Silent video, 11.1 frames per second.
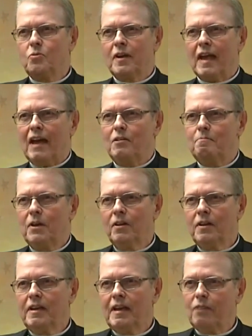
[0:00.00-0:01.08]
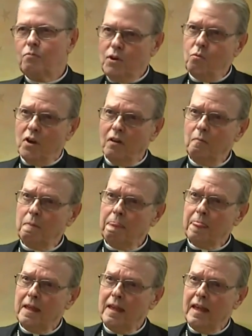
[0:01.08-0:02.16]
to accountability, and we will.
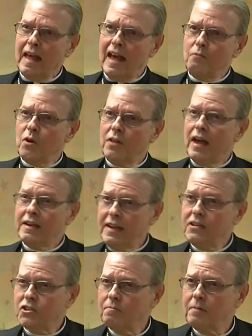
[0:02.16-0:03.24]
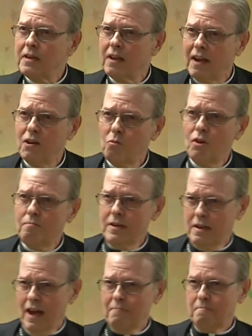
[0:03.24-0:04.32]
And where that needs to be done, it will
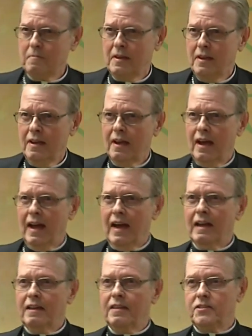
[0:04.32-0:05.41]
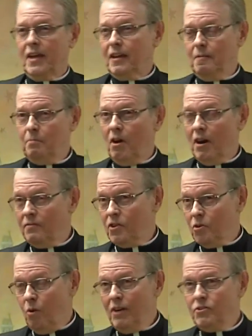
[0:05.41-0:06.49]
be done. Uh, the second part of
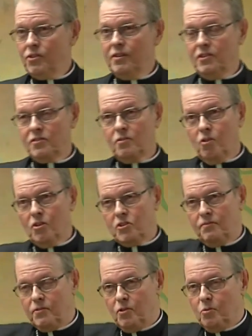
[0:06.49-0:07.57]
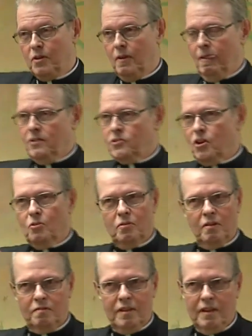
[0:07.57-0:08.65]
your question is, of course, if you so